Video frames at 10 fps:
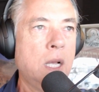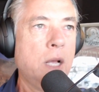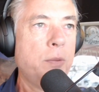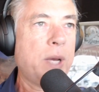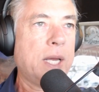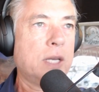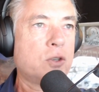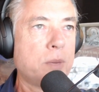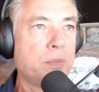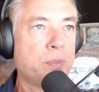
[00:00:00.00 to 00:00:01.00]
But
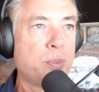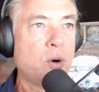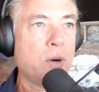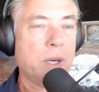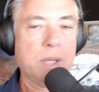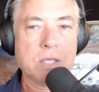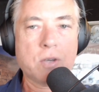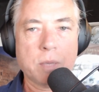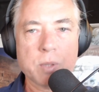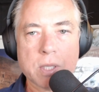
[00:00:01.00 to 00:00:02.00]
Trump brought these
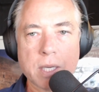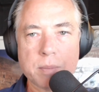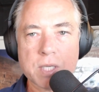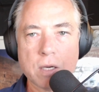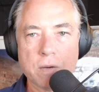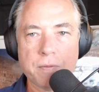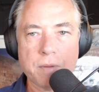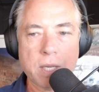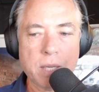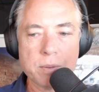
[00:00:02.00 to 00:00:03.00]
troubles on himself.
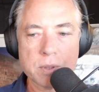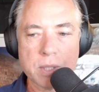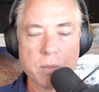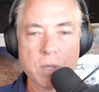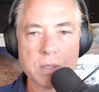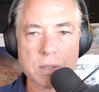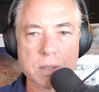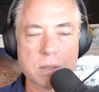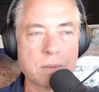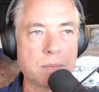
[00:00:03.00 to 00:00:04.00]
He
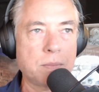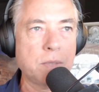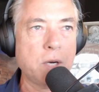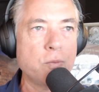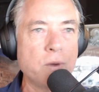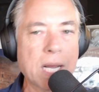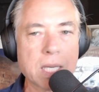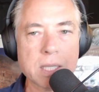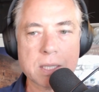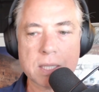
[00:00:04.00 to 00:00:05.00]
was, you know,
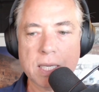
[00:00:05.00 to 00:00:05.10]
reckless.